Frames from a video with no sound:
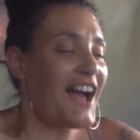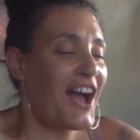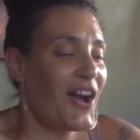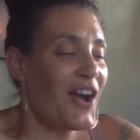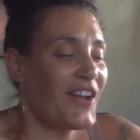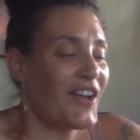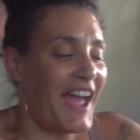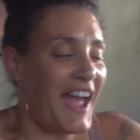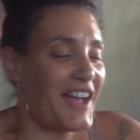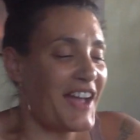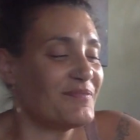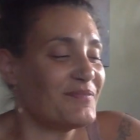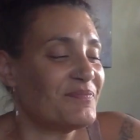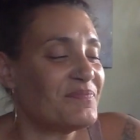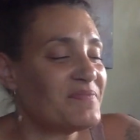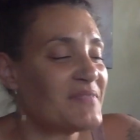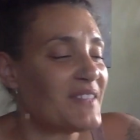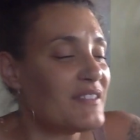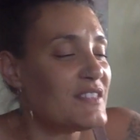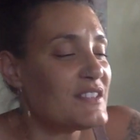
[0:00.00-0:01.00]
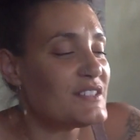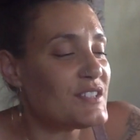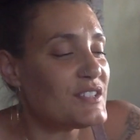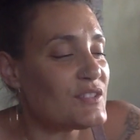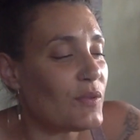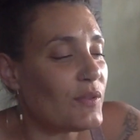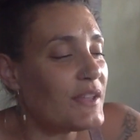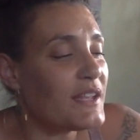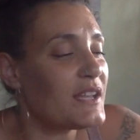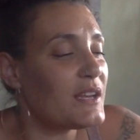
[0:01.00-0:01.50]
Okay, this
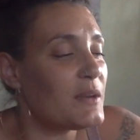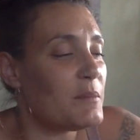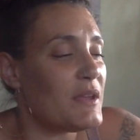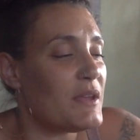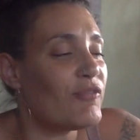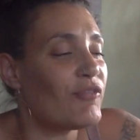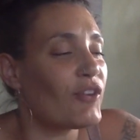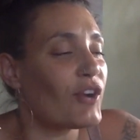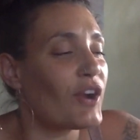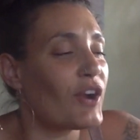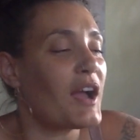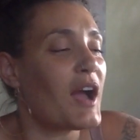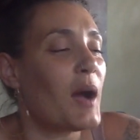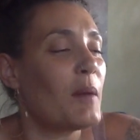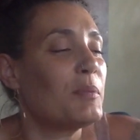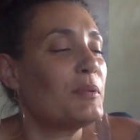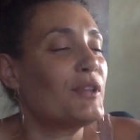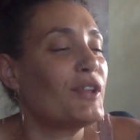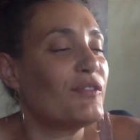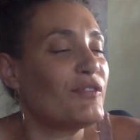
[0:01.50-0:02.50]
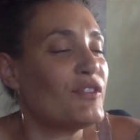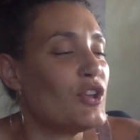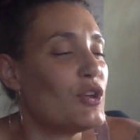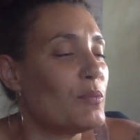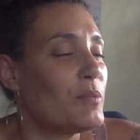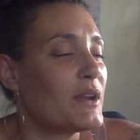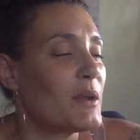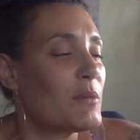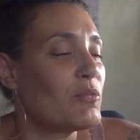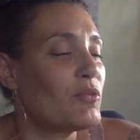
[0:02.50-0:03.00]
is only going to be for a couple of you,
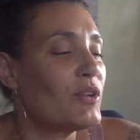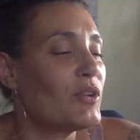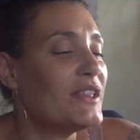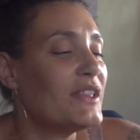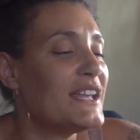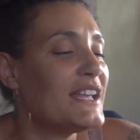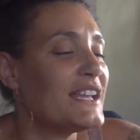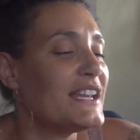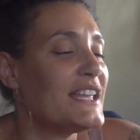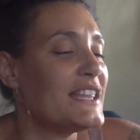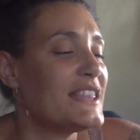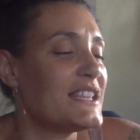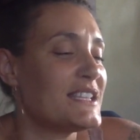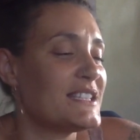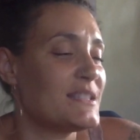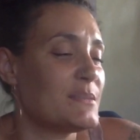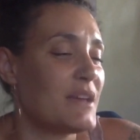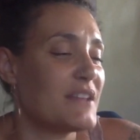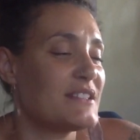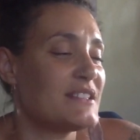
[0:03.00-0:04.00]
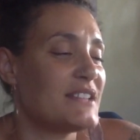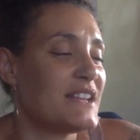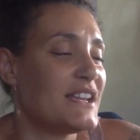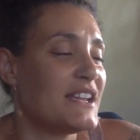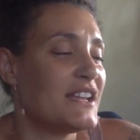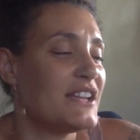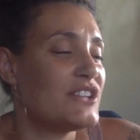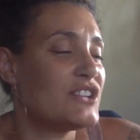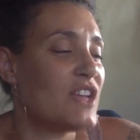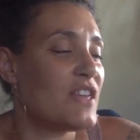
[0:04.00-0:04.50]
but I'm really getting this
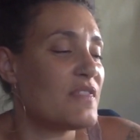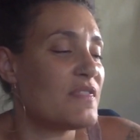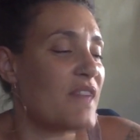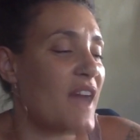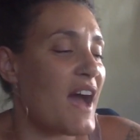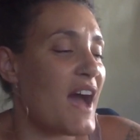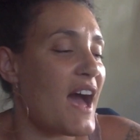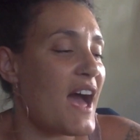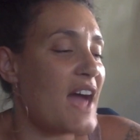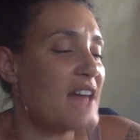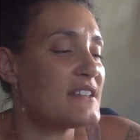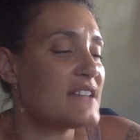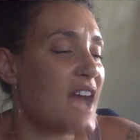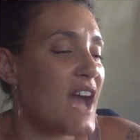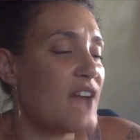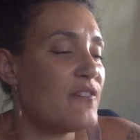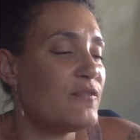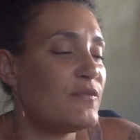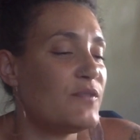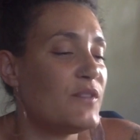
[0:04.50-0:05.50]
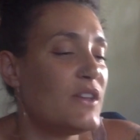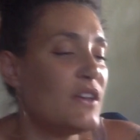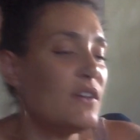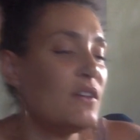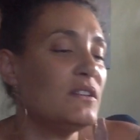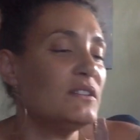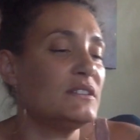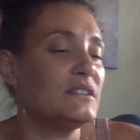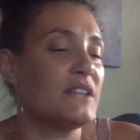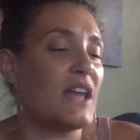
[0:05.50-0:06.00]
message that I
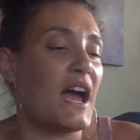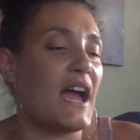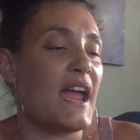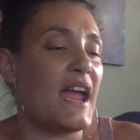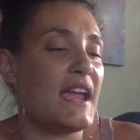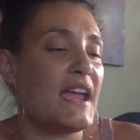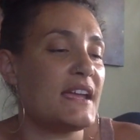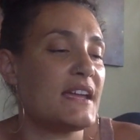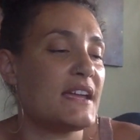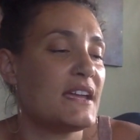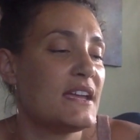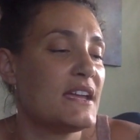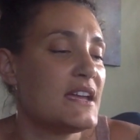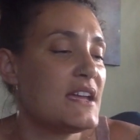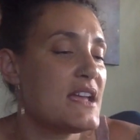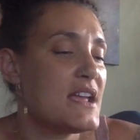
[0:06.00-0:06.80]
feel like,